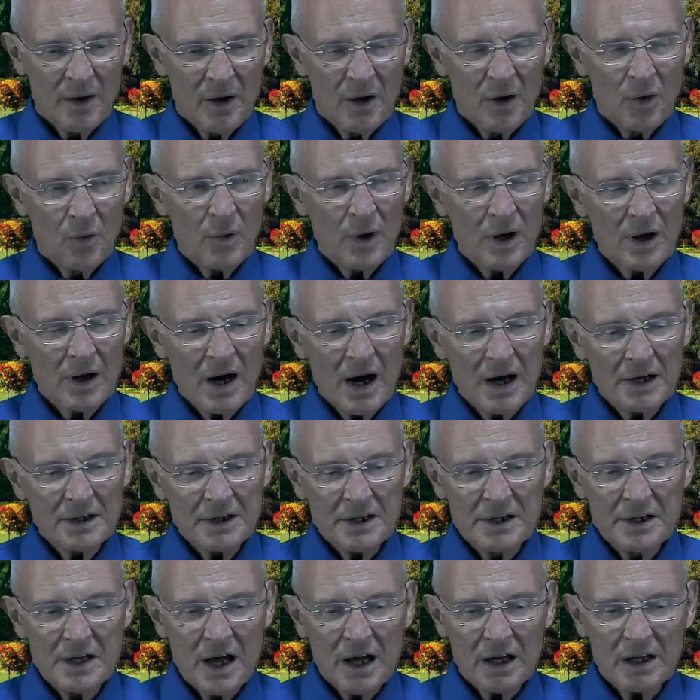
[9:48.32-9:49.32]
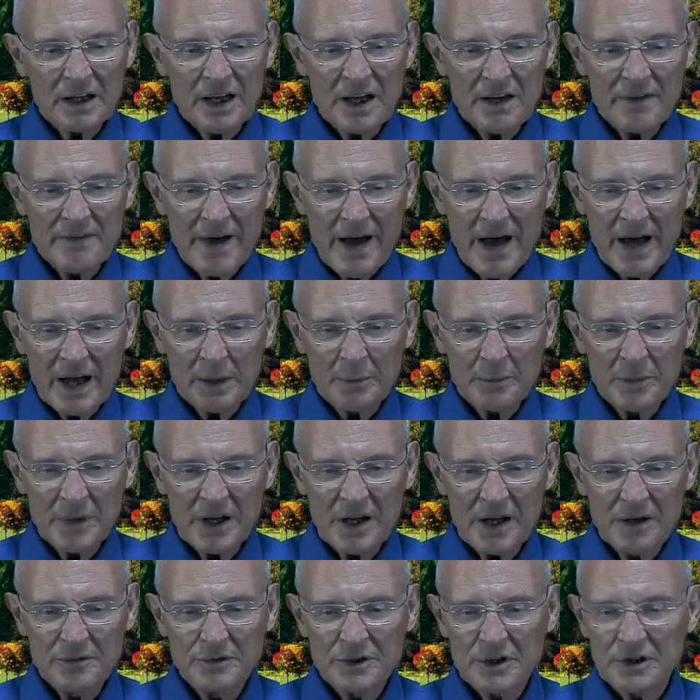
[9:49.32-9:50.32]
Well, God did not leave Adam and
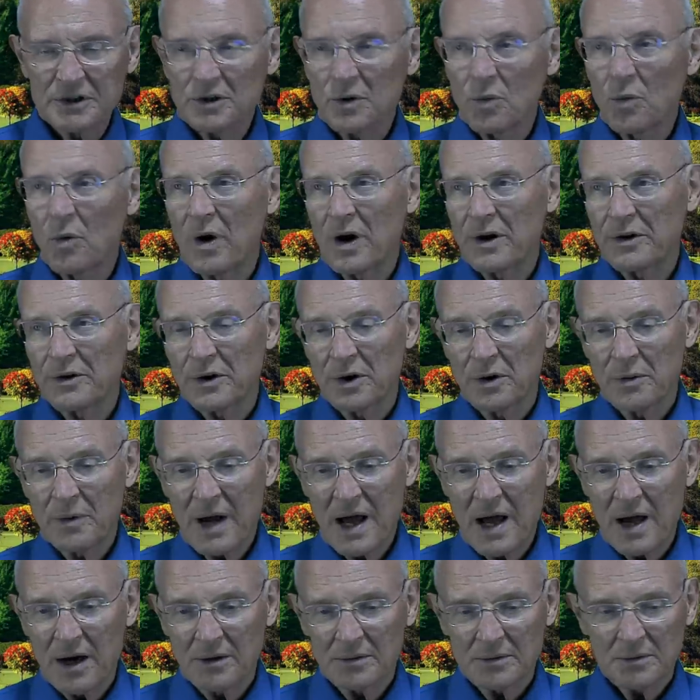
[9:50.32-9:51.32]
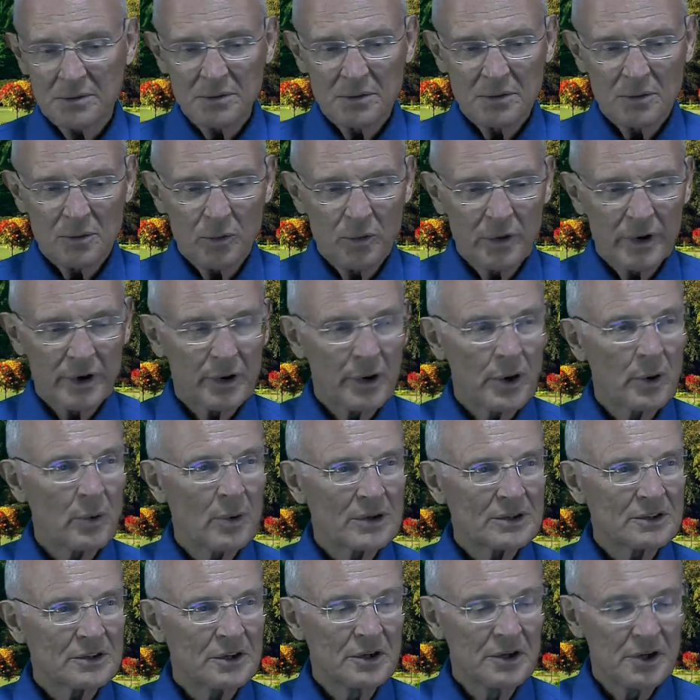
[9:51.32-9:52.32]
Eve just to wander around, wondering
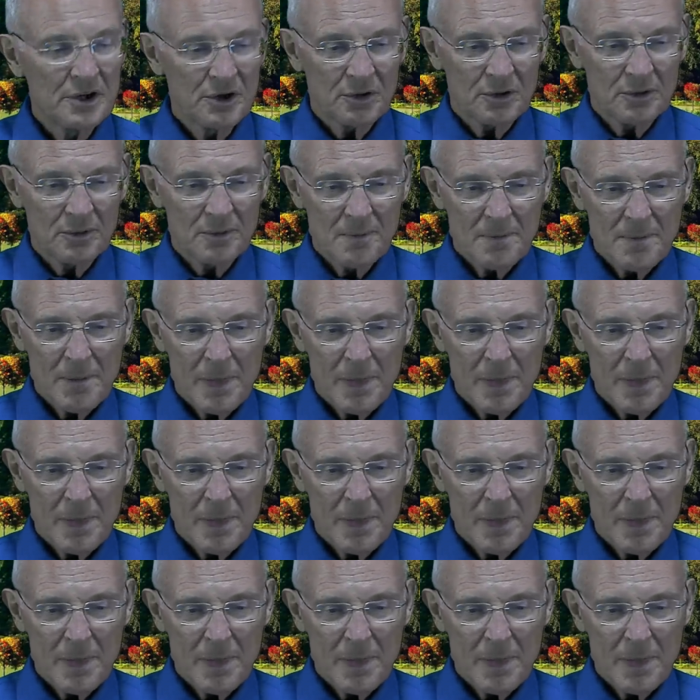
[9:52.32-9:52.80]
what to do.